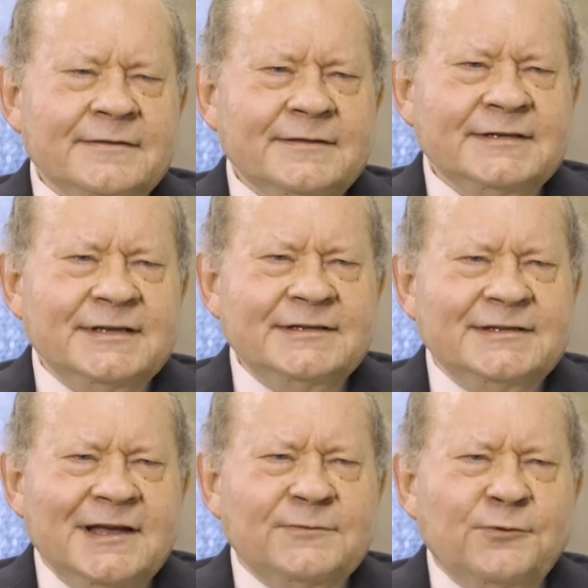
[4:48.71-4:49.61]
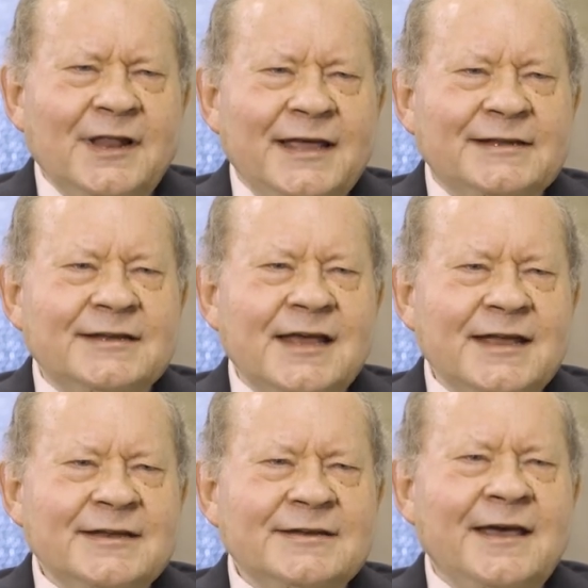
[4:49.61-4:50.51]
this insect were like
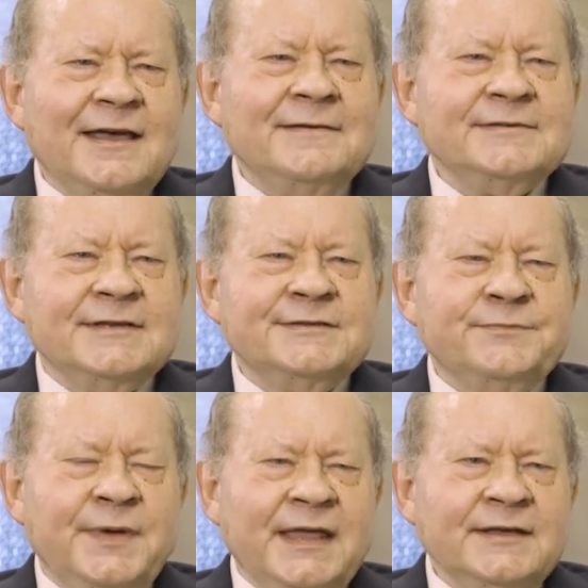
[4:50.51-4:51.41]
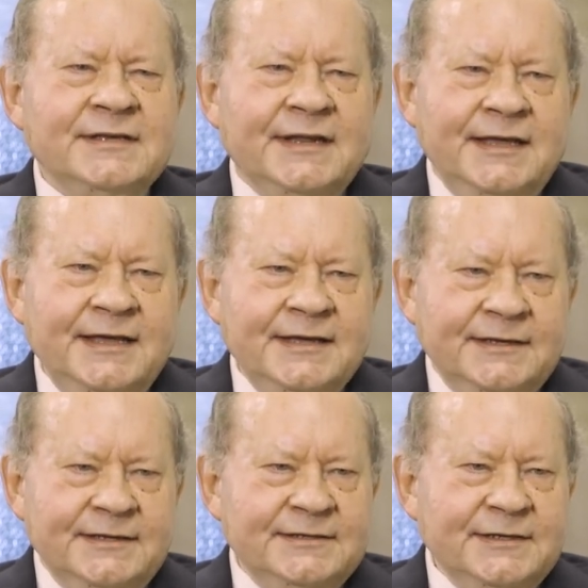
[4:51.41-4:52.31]
nine times as big as it
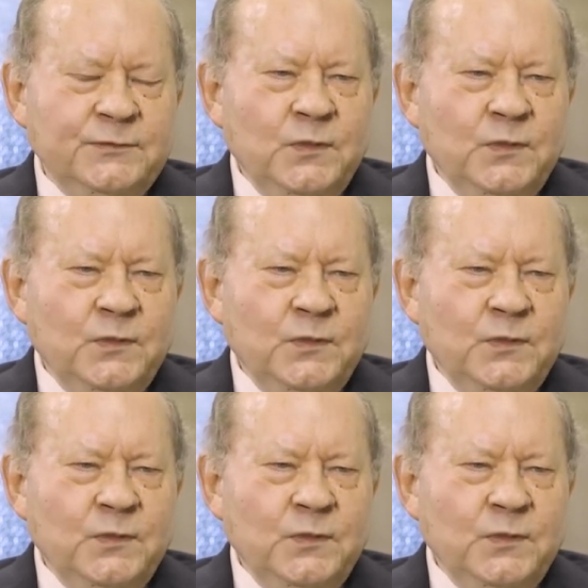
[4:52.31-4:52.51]
is,